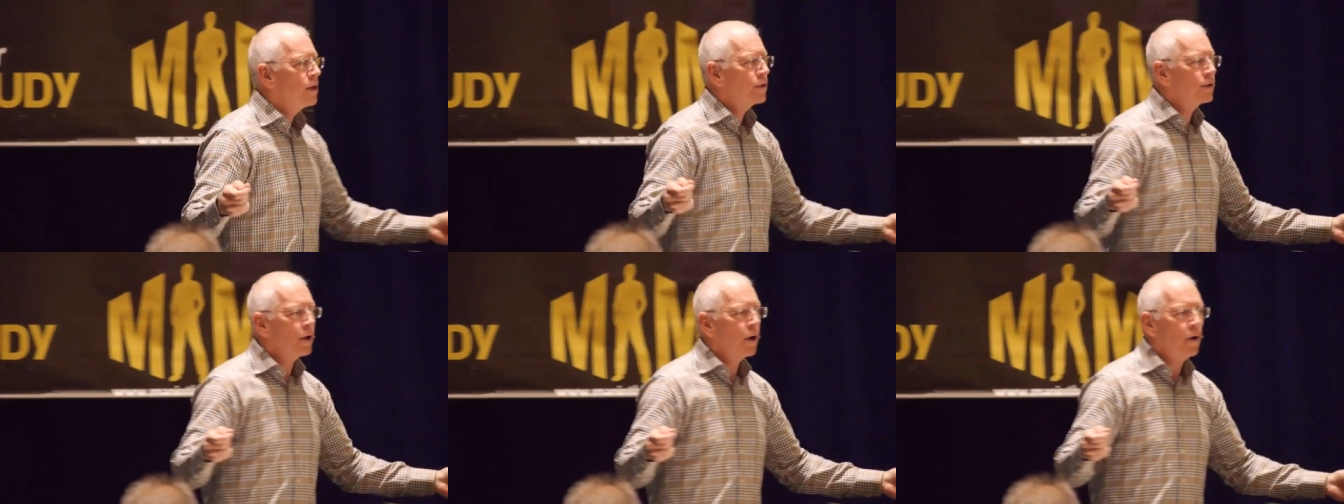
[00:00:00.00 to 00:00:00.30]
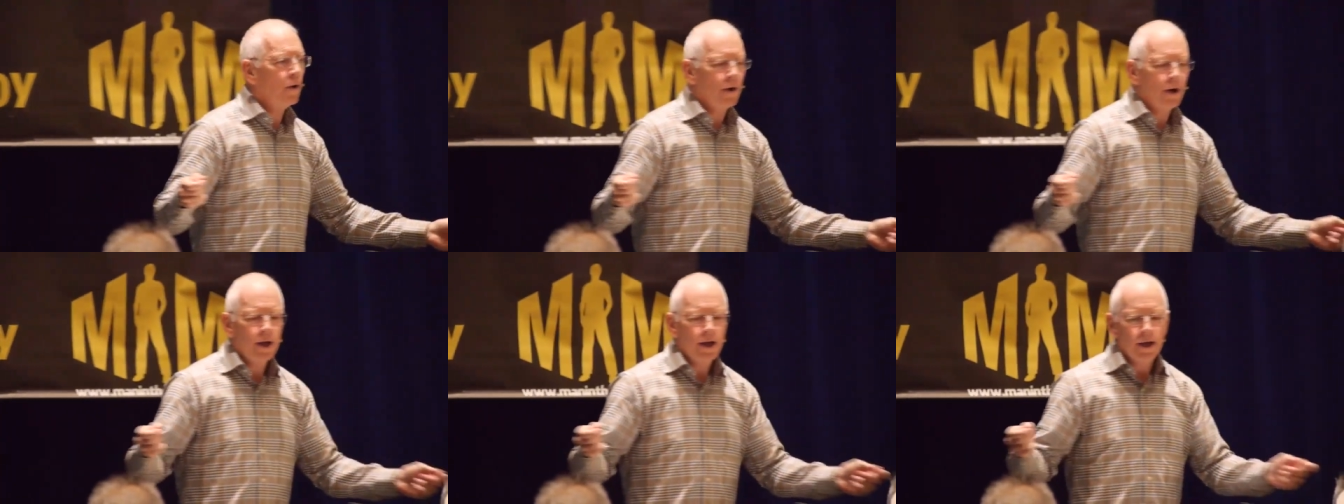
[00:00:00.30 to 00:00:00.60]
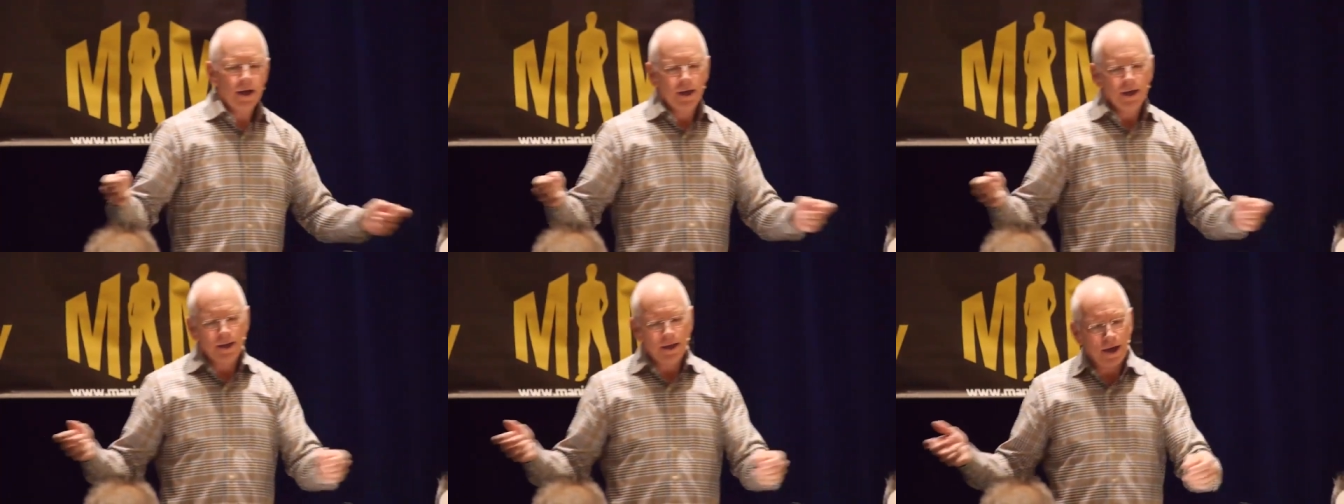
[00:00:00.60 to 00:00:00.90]
So
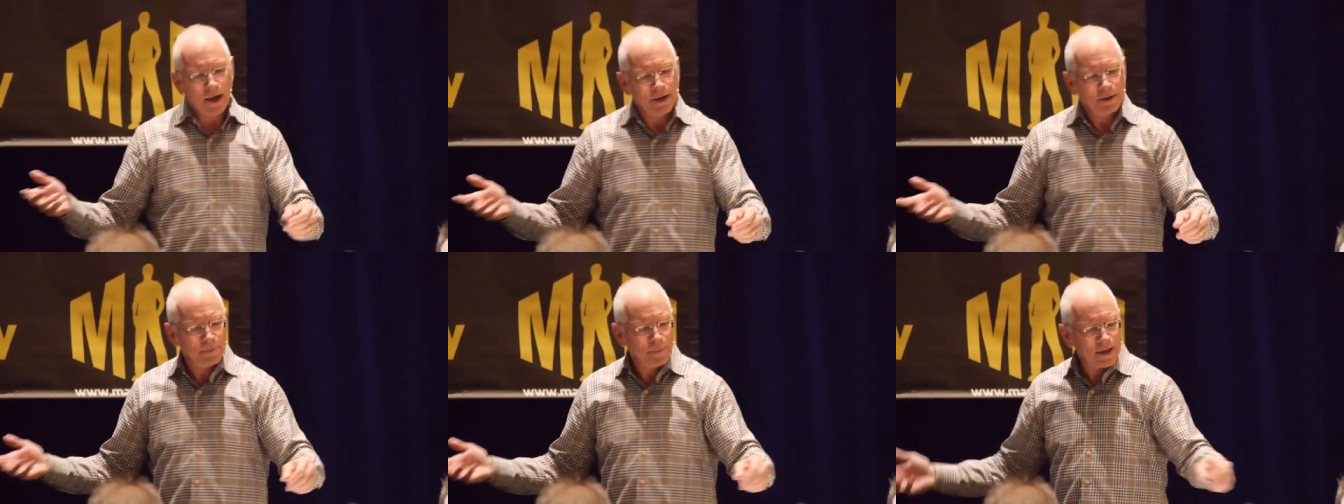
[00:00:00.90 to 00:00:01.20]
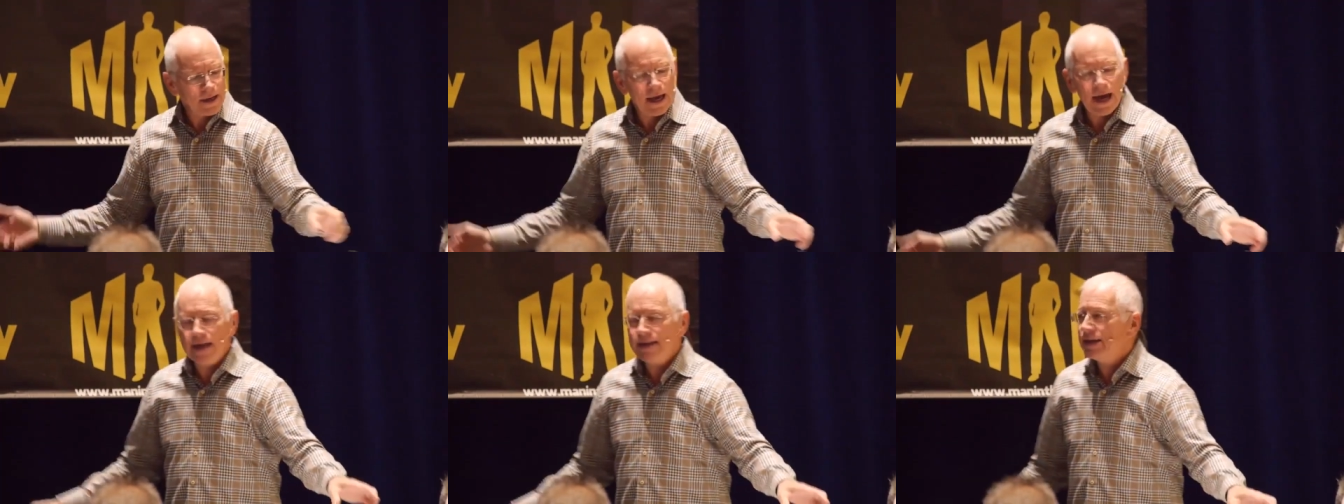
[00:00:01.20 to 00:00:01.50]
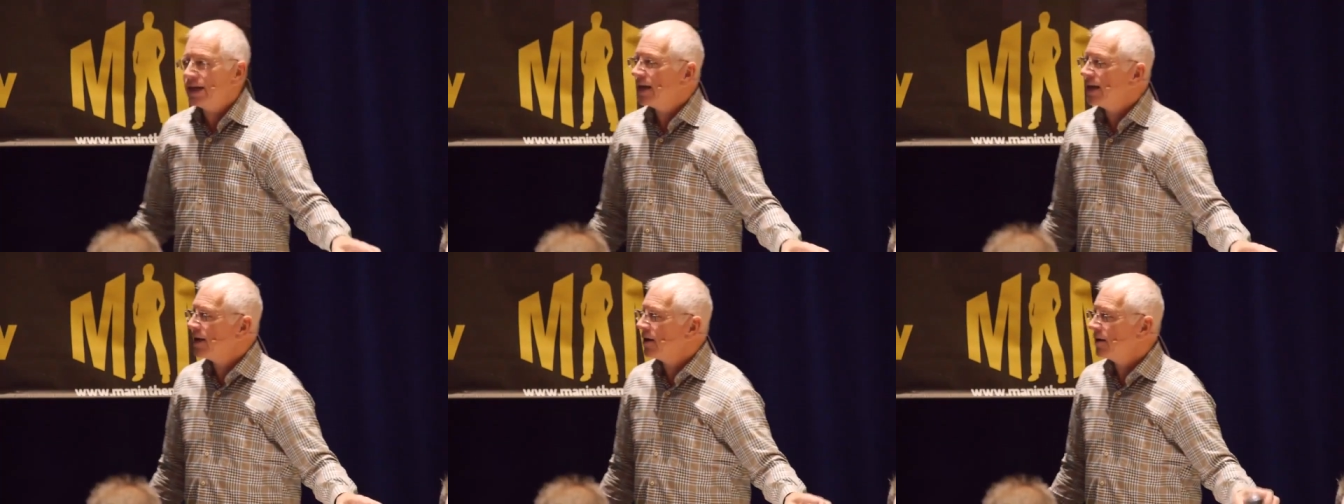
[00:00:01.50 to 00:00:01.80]
uh, the big
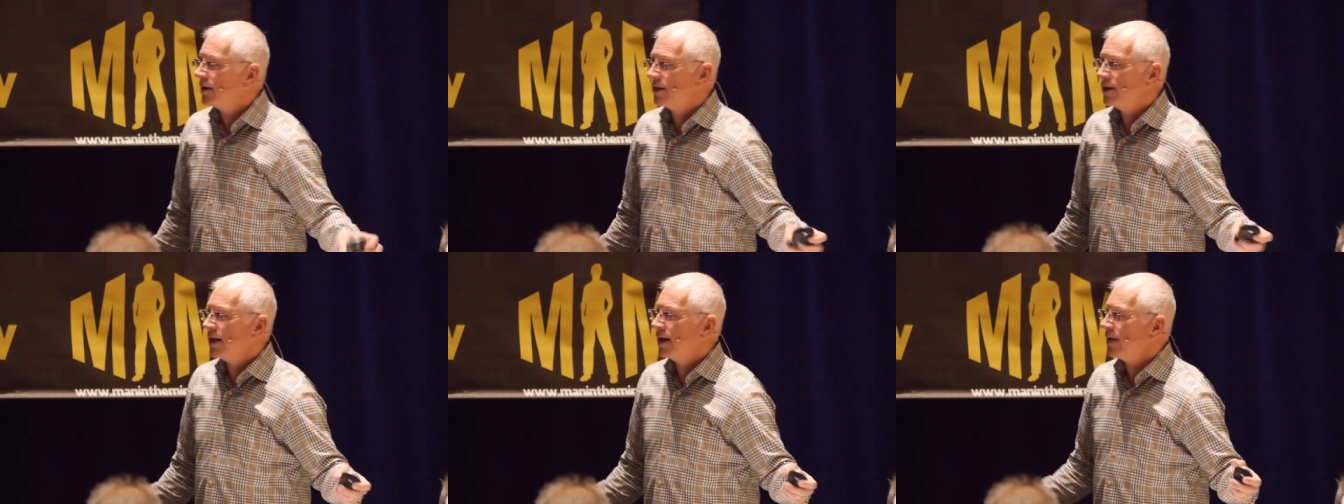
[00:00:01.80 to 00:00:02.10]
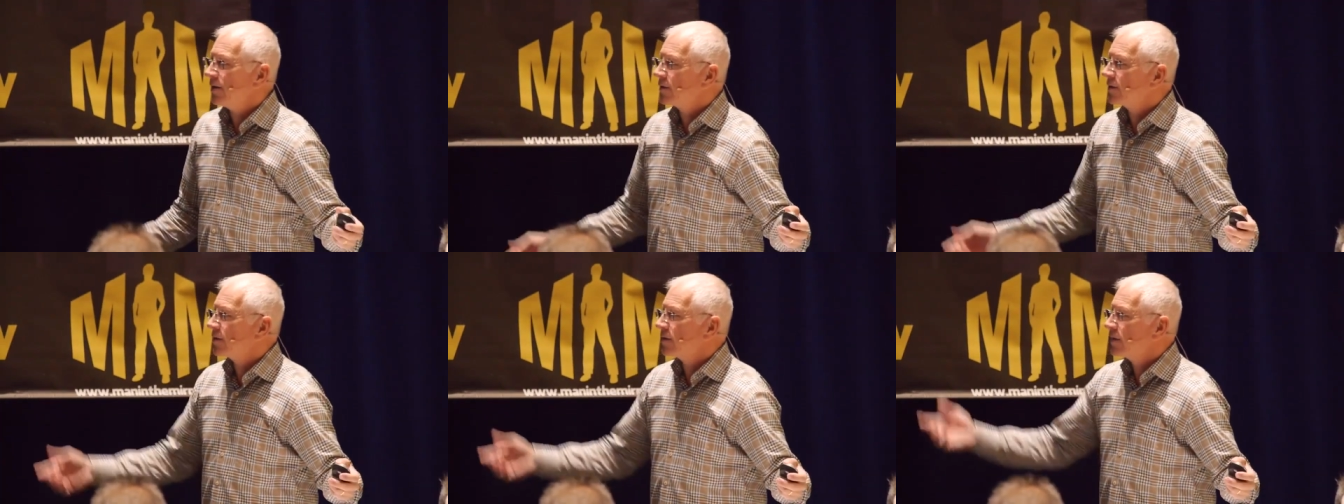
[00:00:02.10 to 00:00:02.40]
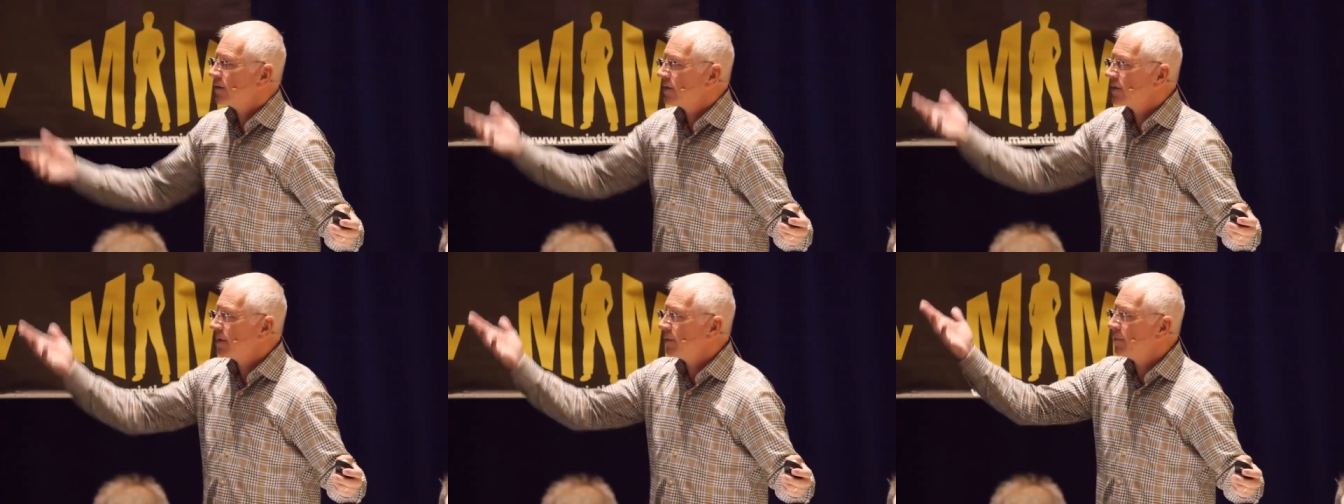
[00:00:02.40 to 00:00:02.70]
idea here today
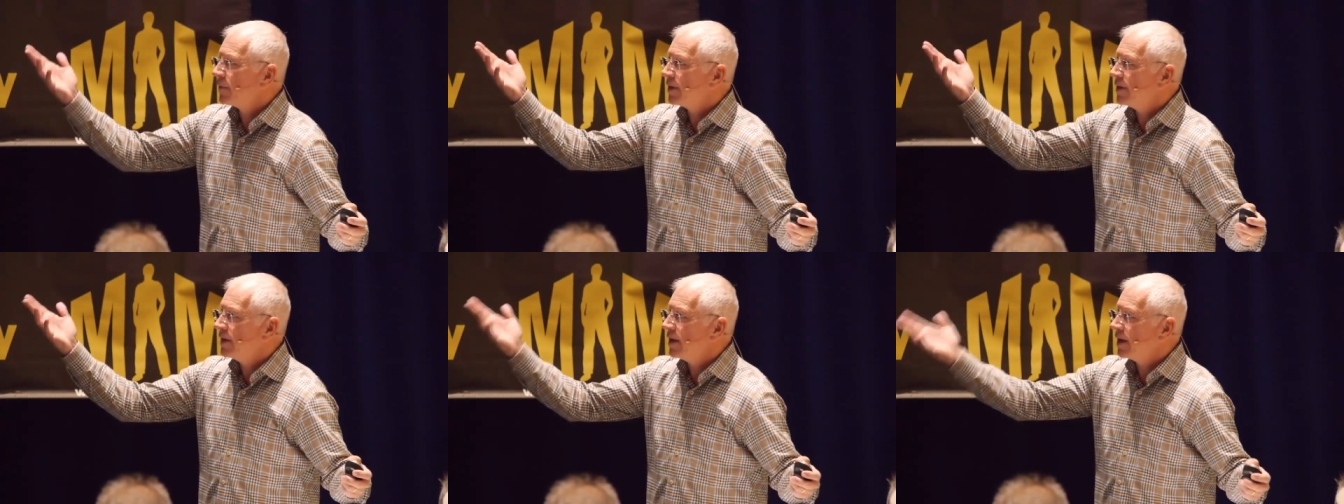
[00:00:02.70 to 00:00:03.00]
is simply